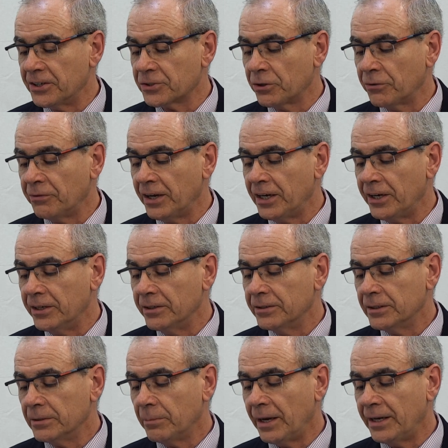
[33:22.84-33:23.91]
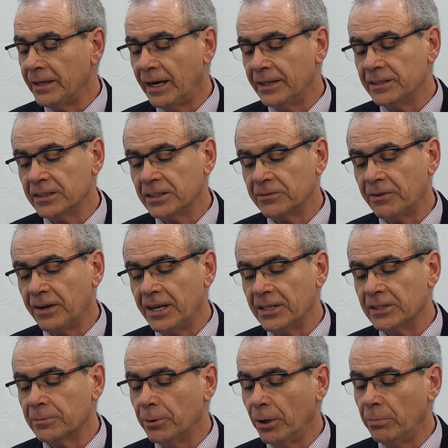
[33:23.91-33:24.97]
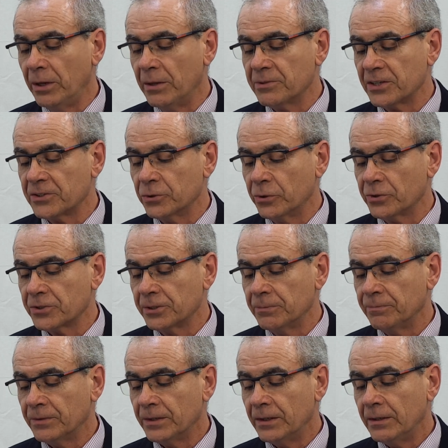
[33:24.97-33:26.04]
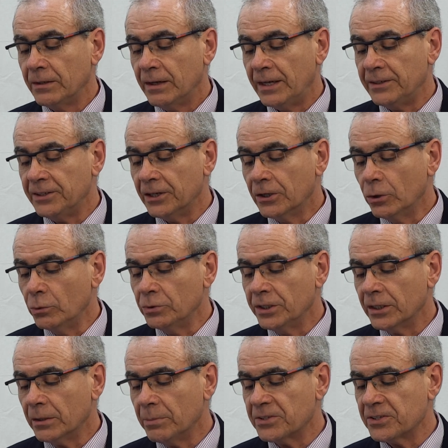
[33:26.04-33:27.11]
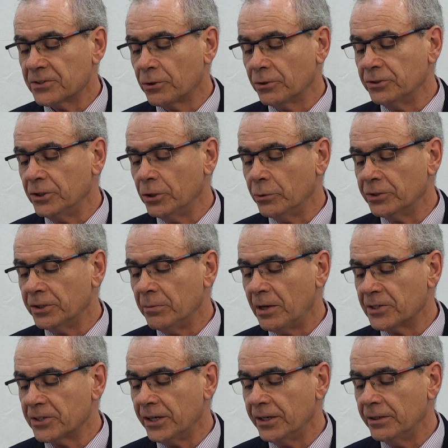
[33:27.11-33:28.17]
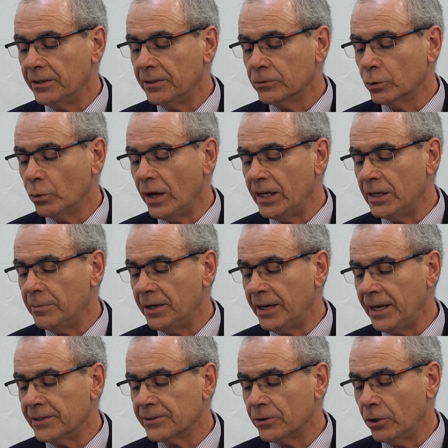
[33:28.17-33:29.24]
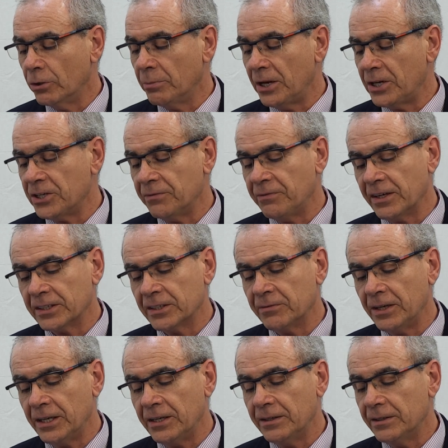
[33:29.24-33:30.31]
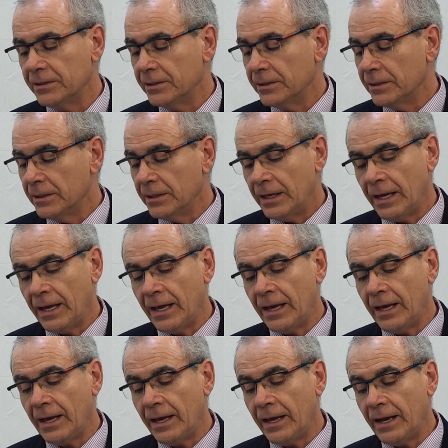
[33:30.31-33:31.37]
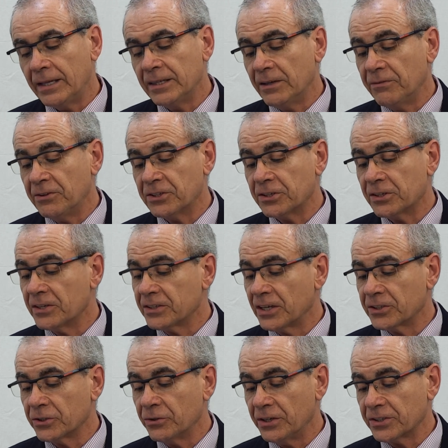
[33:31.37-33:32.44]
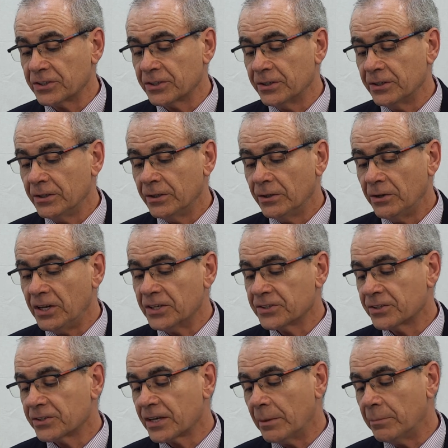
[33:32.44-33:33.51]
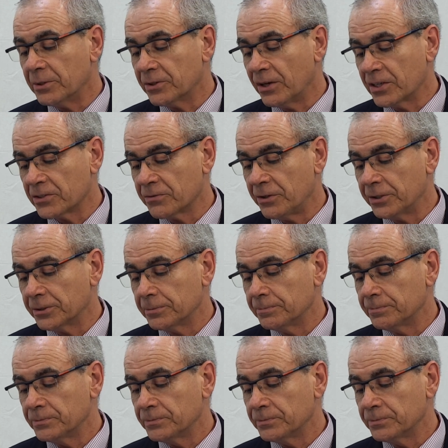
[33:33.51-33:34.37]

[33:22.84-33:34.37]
risk of failure by identifying the problems at source and including business continuity measure to eliminate or manage effectively and efficiently such risk. Risks can be transferred